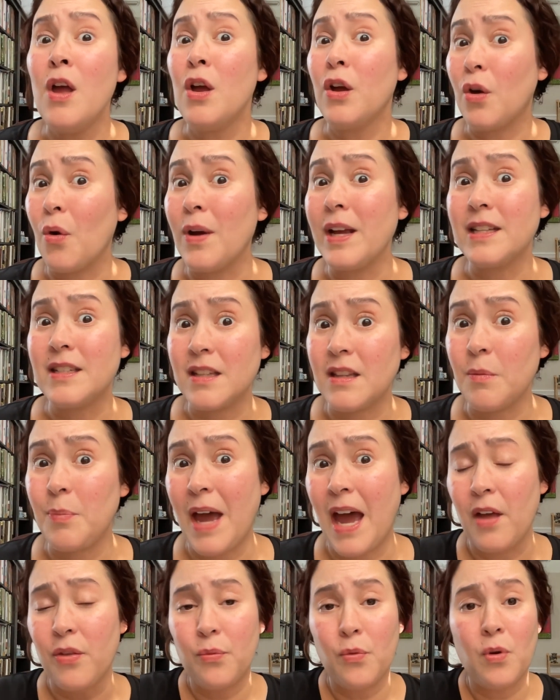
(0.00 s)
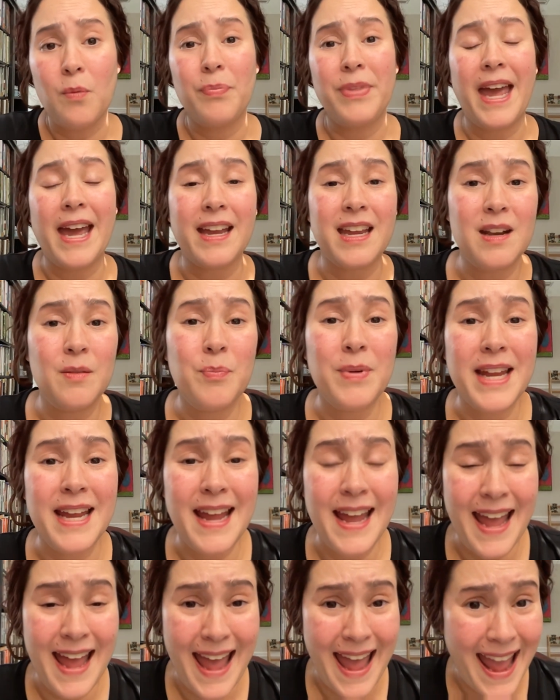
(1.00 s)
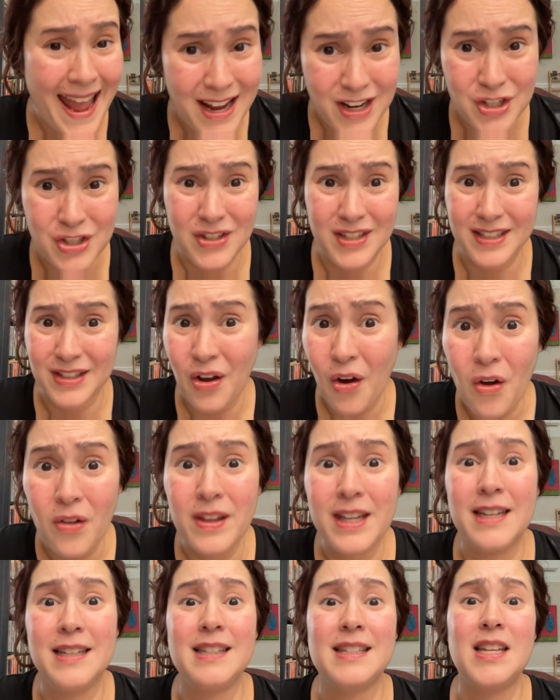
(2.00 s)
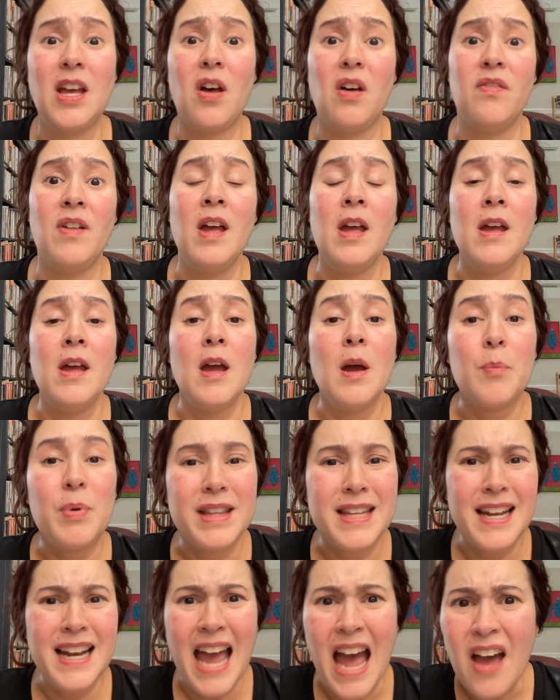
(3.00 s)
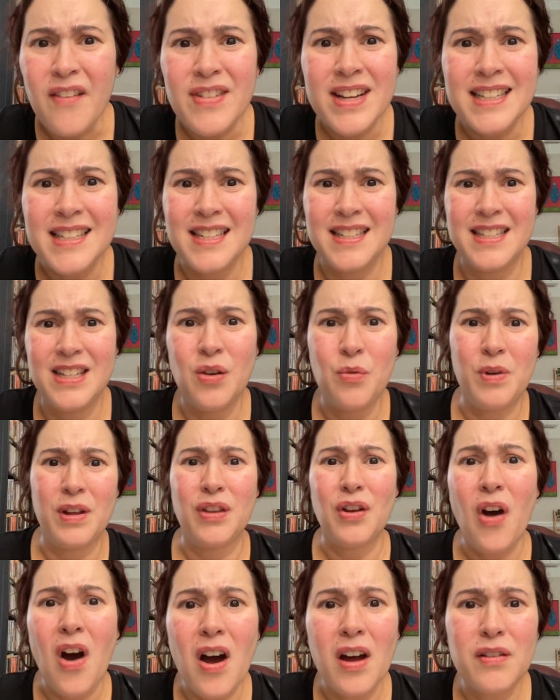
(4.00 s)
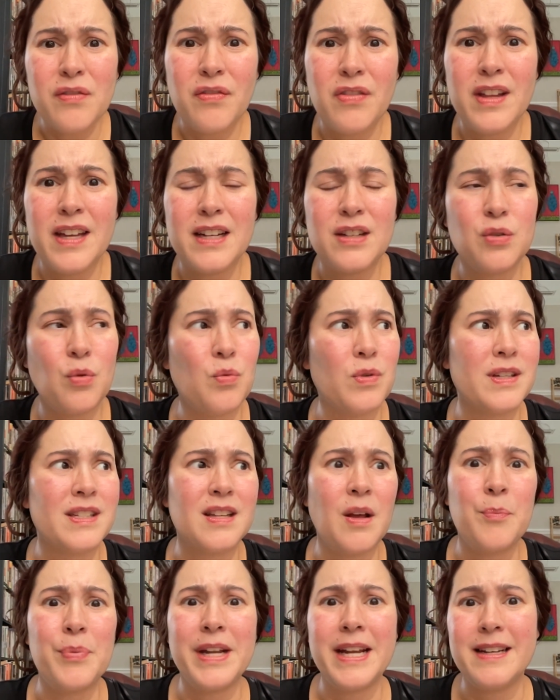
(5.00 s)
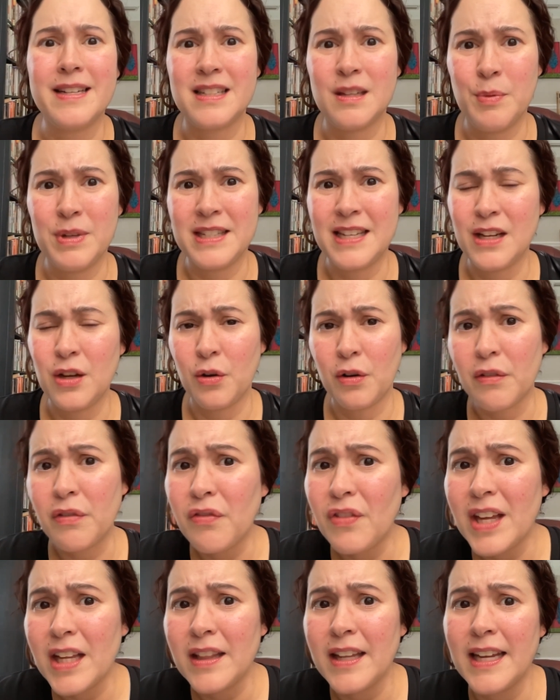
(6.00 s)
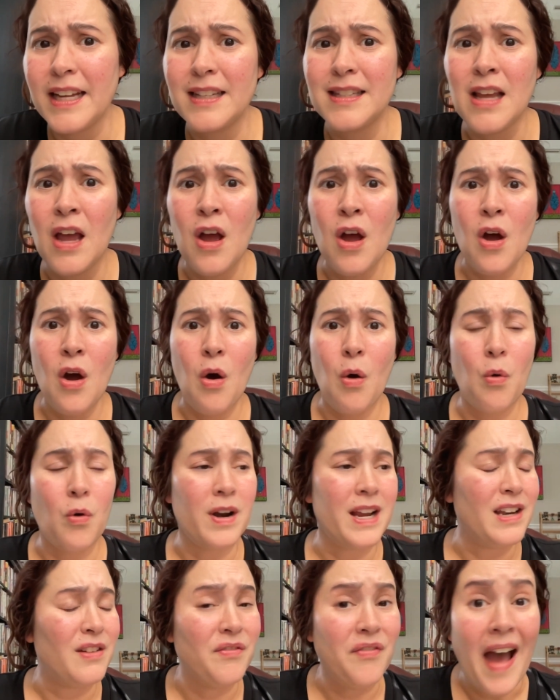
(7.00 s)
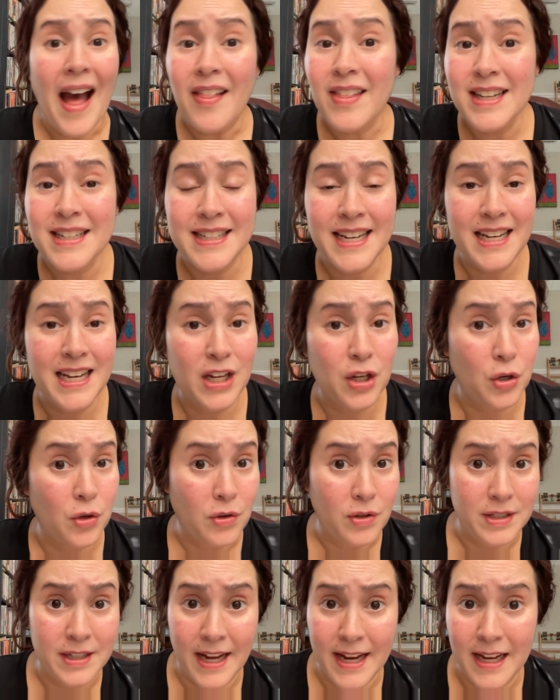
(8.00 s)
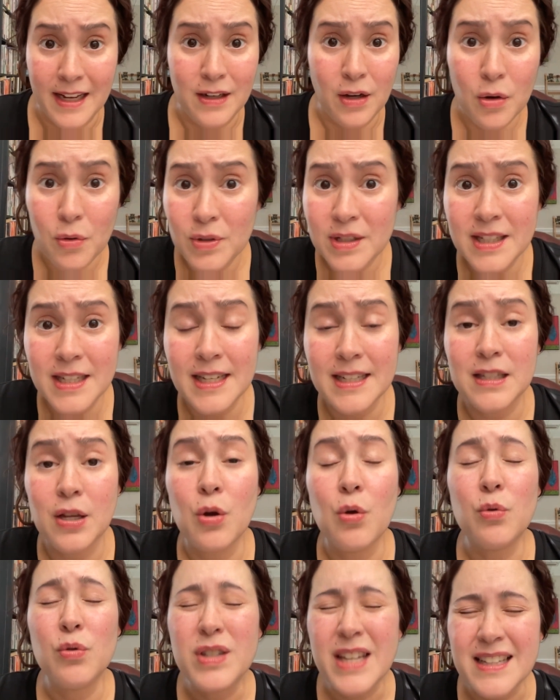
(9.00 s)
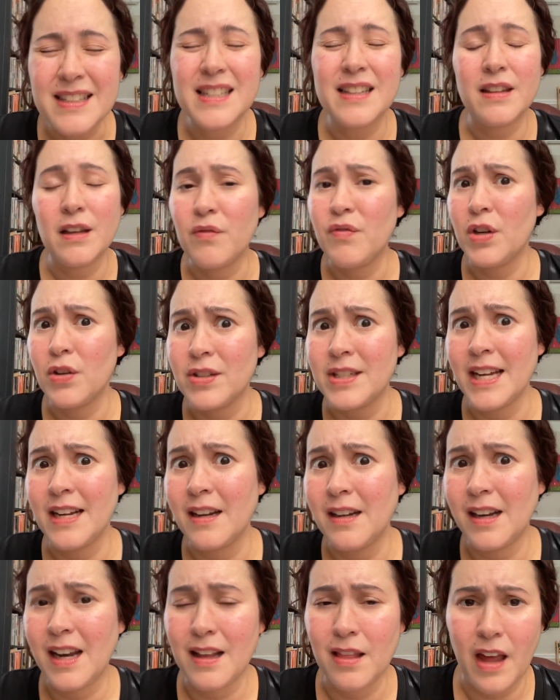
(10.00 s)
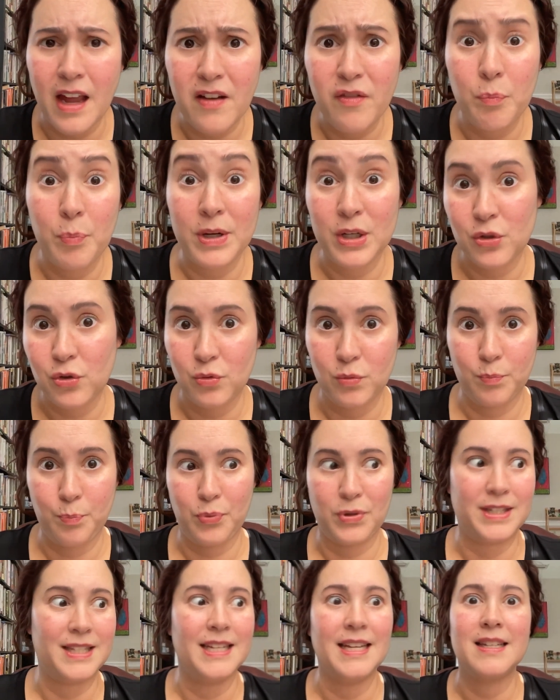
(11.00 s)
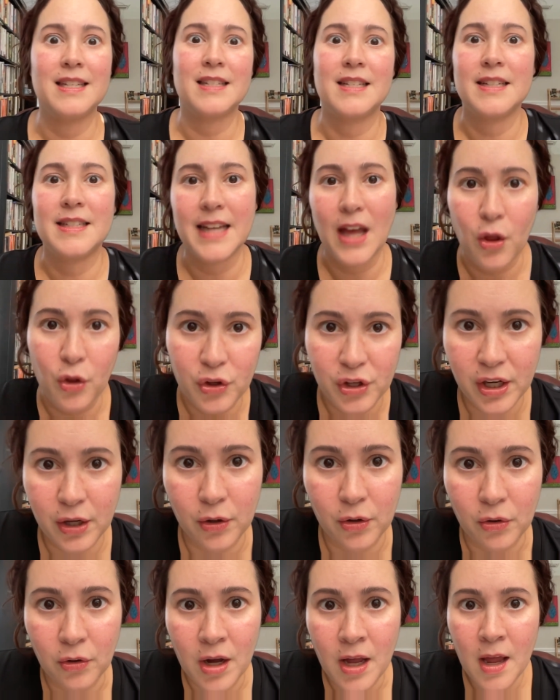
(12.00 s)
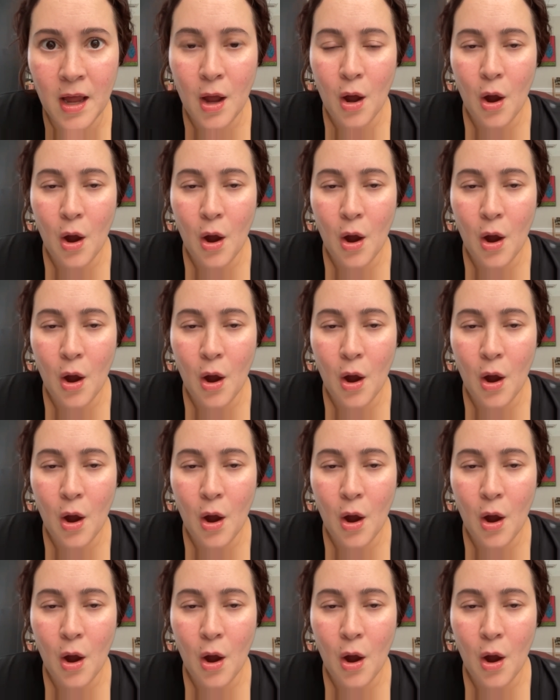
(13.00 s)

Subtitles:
going to the bathroom. That can be anxious all in itself. But then having to deal with conflict, or somebody dismissing your feelings or invalidating your diagnoses, who doesn't live your day-to-day life but proceeds to tell you,